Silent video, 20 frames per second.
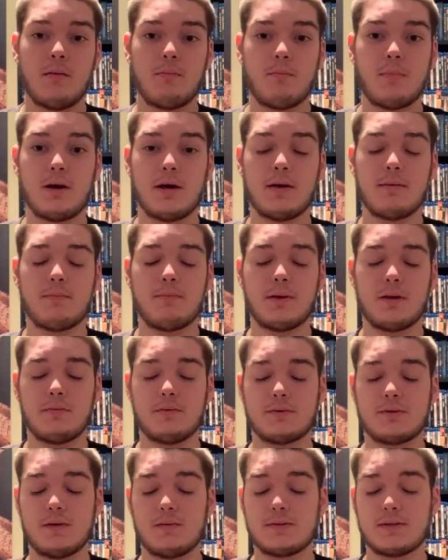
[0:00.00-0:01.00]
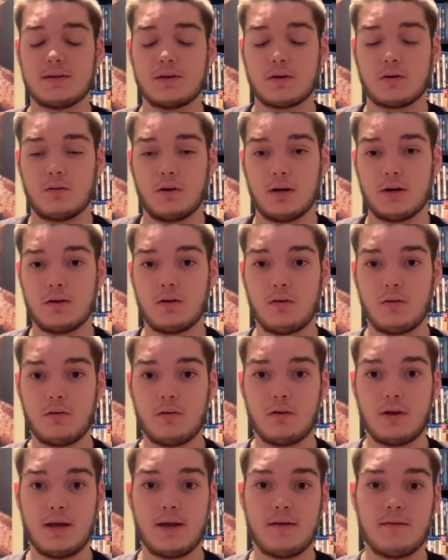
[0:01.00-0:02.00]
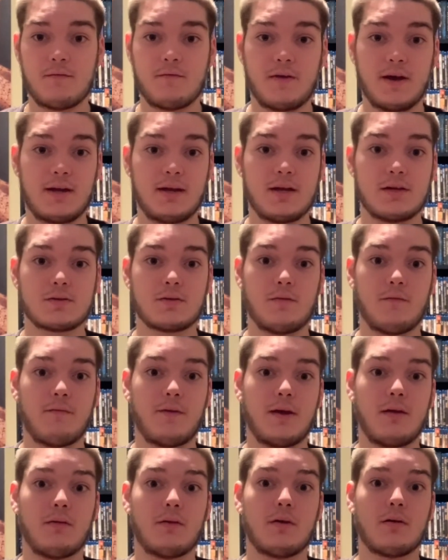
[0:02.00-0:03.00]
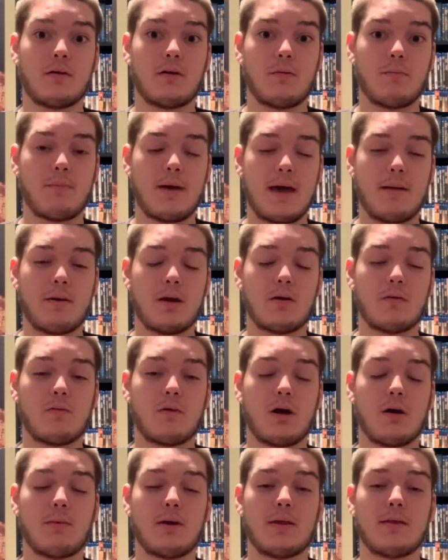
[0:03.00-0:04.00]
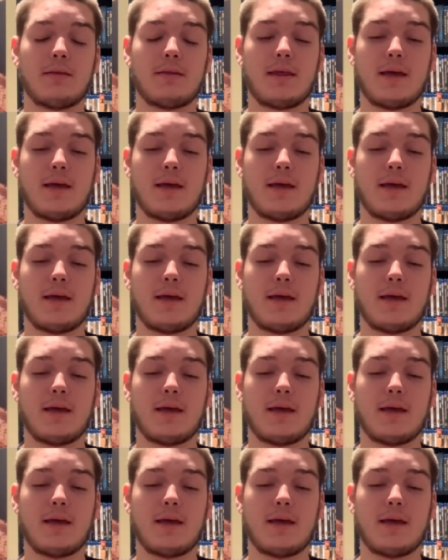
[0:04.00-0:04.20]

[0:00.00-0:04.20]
but due to the critical and financial failure of Batman and Robin,